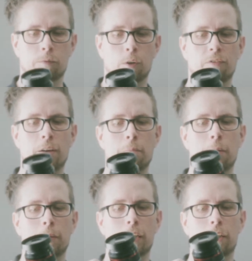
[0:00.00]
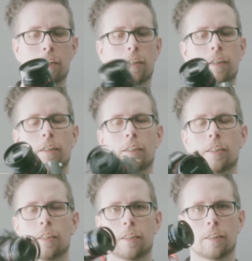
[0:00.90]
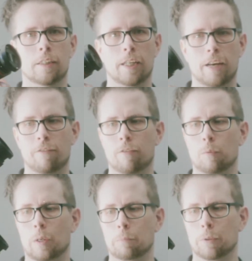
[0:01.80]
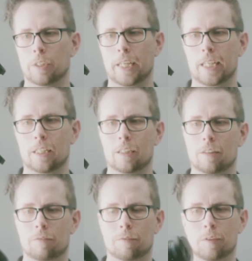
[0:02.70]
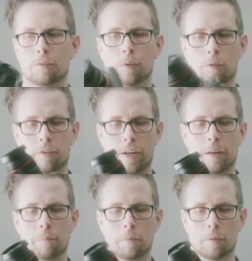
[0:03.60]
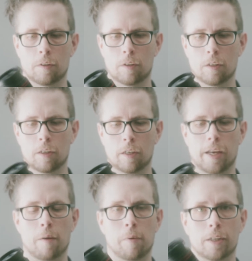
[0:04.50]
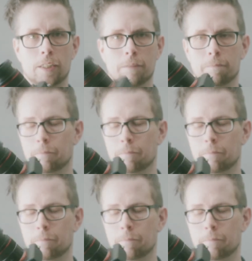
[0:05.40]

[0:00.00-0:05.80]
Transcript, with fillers: 45mm uh, f1.8 for the full frame cameras.